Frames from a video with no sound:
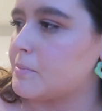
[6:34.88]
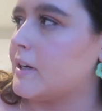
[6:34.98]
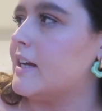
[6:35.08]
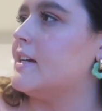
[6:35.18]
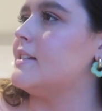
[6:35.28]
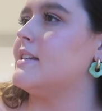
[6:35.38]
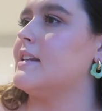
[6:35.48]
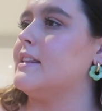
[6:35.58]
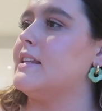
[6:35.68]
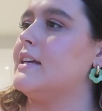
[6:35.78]
one is
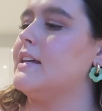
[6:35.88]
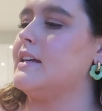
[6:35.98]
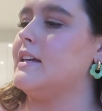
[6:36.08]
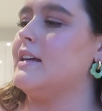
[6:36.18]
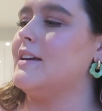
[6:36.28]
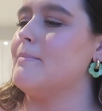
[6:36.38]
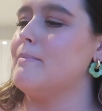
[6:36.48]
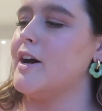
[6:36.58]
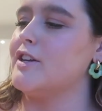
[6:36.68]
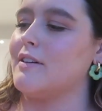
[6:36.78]
the
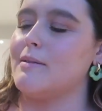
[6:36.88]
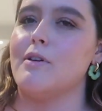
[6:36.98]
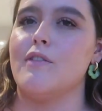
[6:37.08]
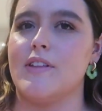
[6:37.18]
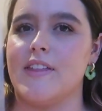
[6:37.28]
murder at the movie